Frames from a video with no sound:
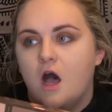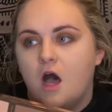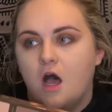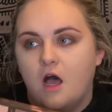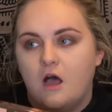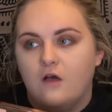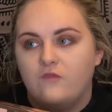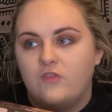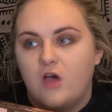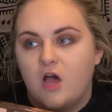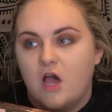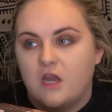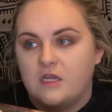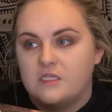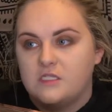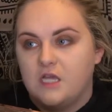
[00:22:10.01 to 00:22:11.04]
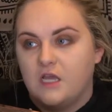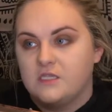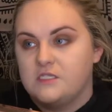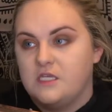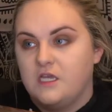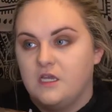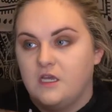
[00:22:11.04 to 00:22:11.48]
of the
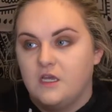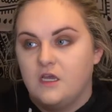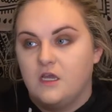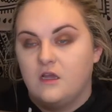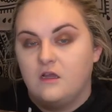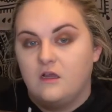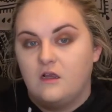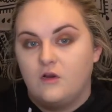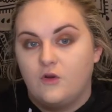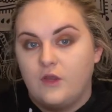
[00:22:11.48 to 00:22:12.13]
Anastasia